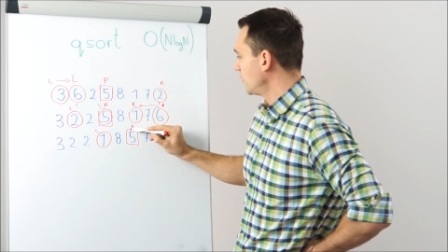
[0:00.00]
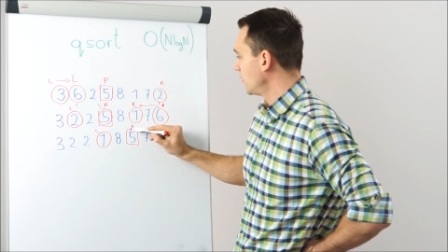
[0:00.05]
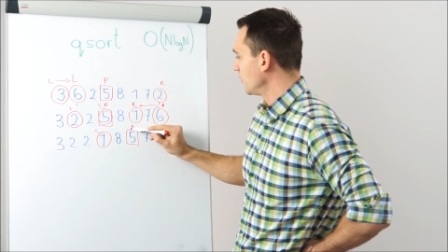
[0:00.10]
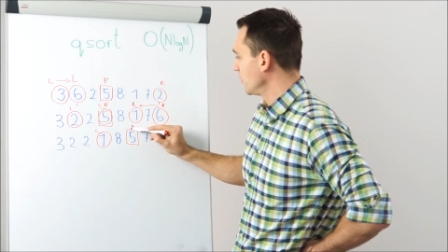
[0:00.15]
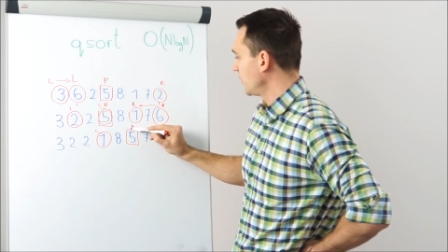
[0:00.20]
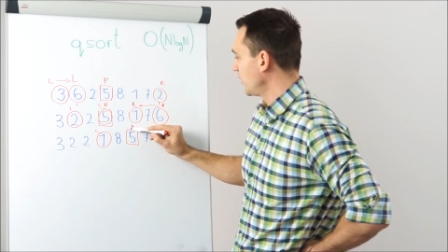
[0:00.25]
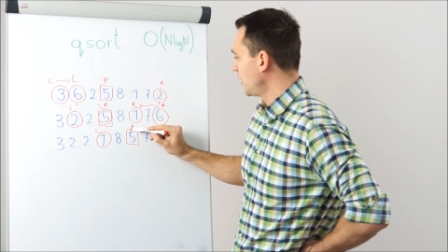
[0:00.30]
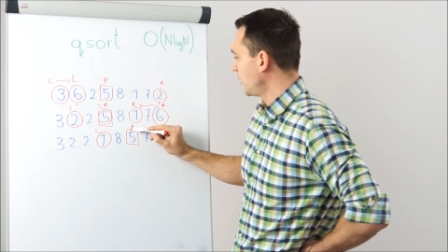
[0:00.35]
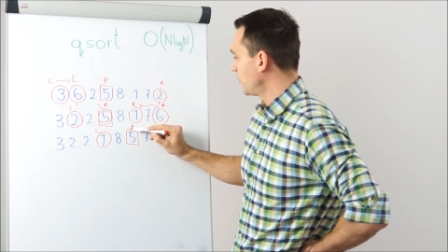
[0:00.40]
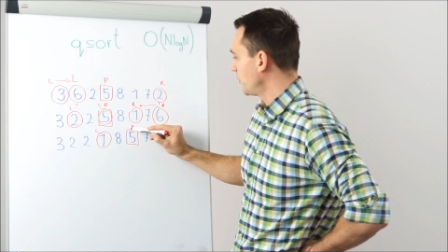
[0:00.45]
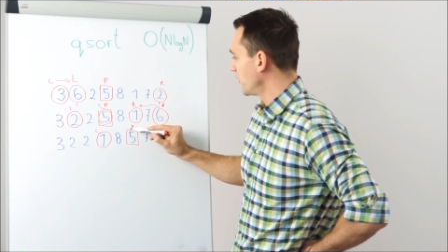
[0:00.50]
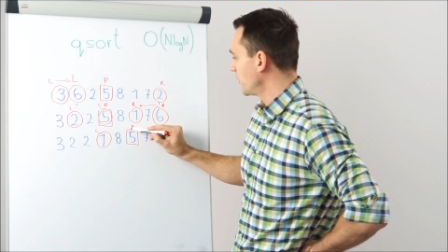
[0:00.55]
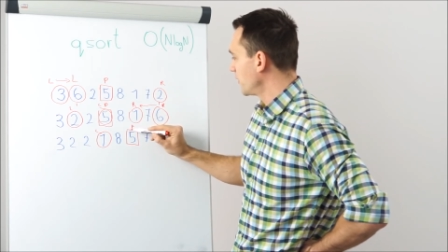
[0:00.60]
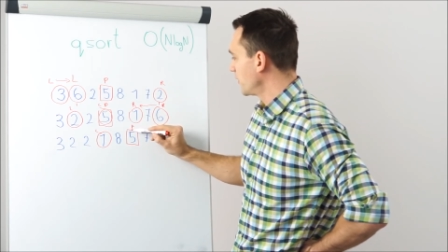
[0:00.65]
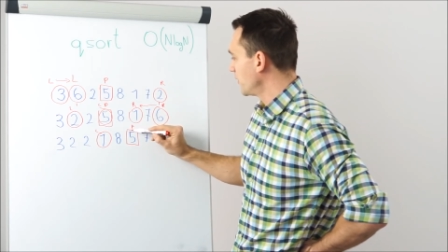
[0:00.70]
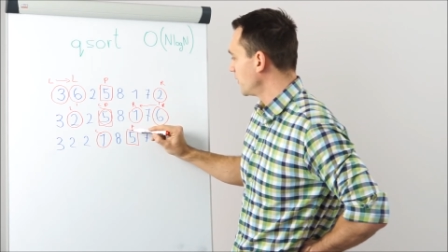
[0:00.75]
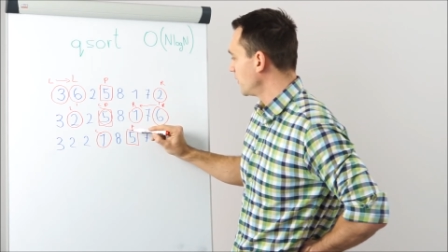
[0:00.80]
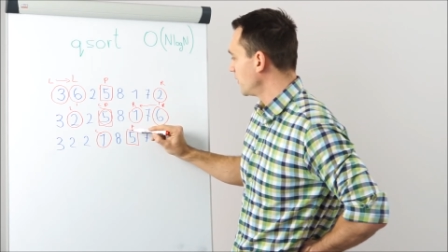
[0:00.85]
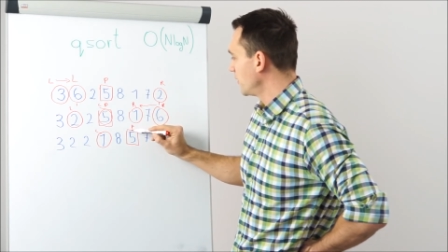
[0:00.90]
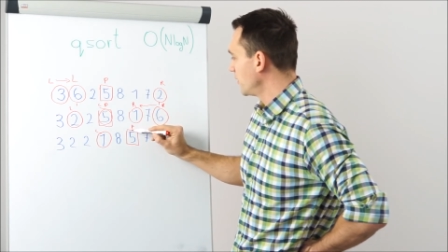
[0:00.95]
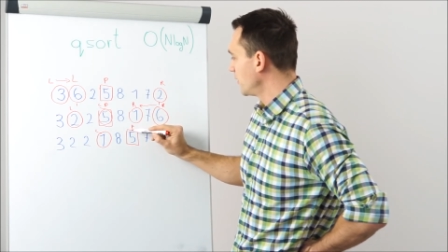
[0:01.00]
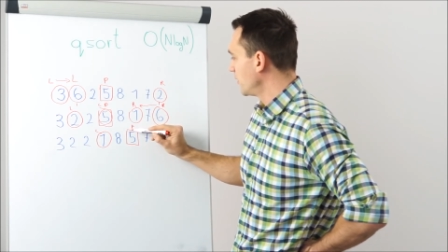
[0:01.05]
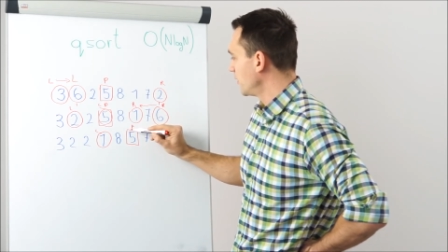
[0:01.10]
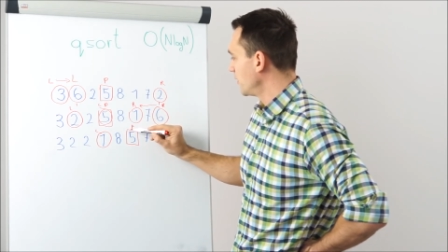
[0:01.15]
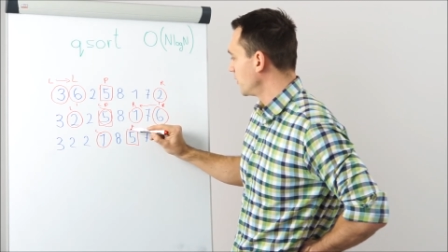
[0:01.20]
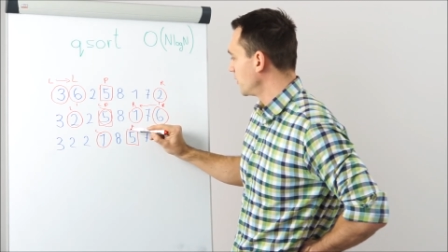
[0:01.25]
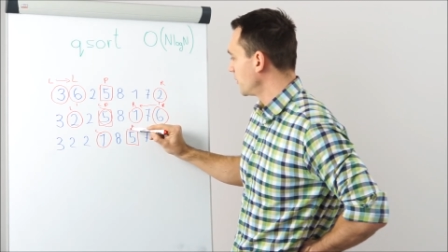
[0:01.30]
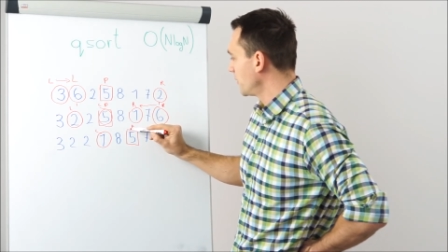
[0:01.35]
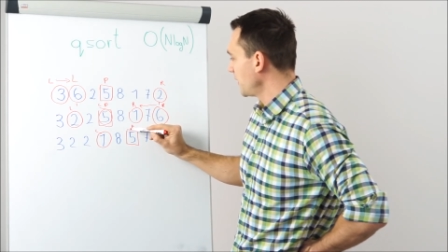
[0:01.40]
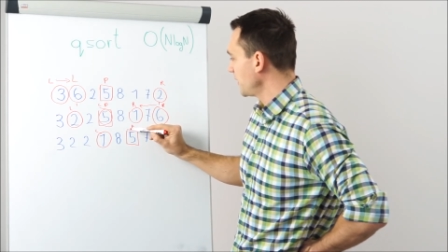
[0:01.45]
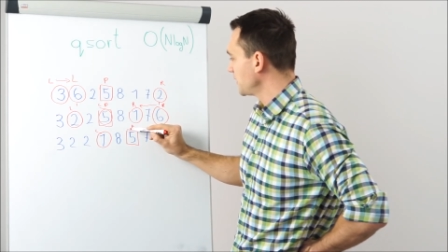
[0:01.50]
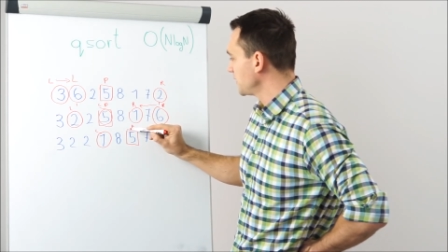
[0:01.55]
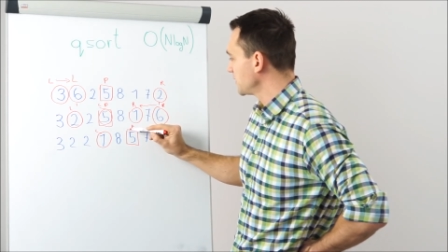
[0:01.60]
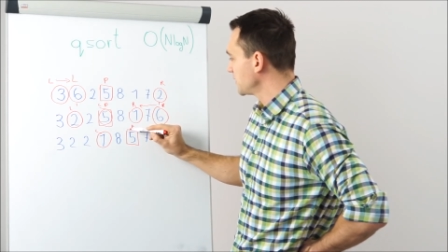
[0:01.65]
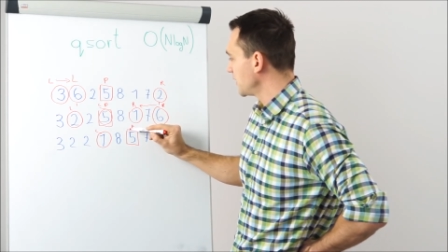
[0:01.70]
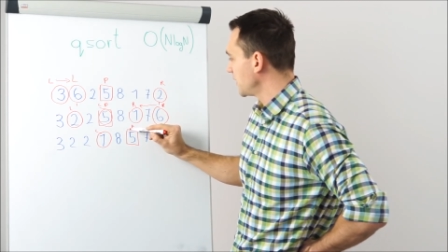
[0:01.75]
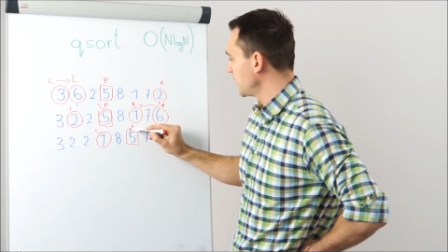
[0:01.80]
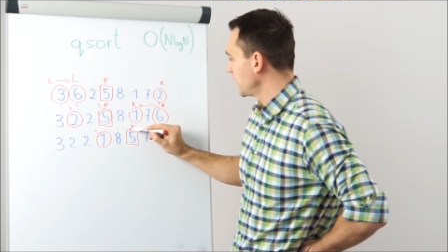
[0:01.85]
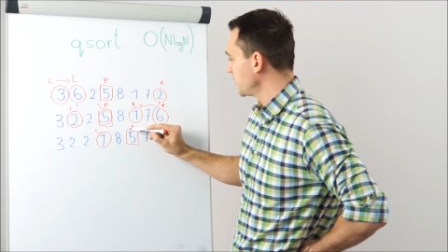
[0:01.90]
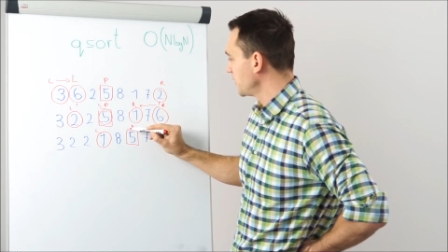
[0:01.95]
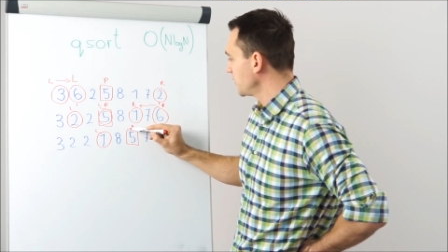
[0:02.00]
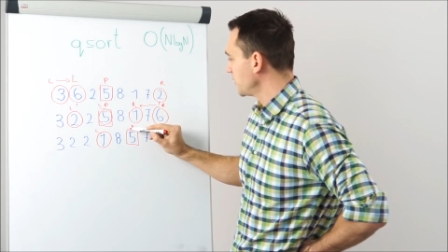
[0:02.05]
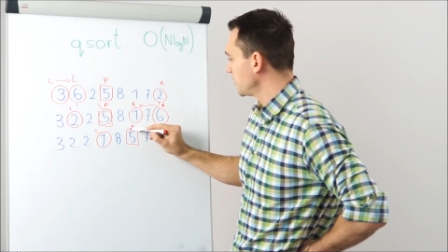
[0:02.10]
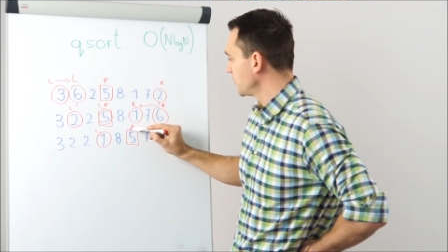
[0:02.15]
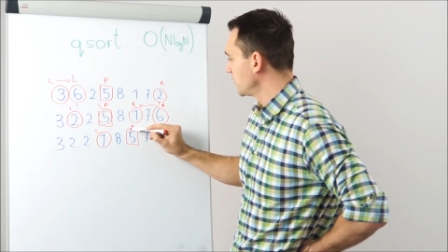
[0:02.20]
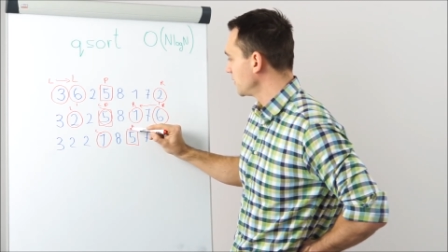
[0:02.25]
on our right side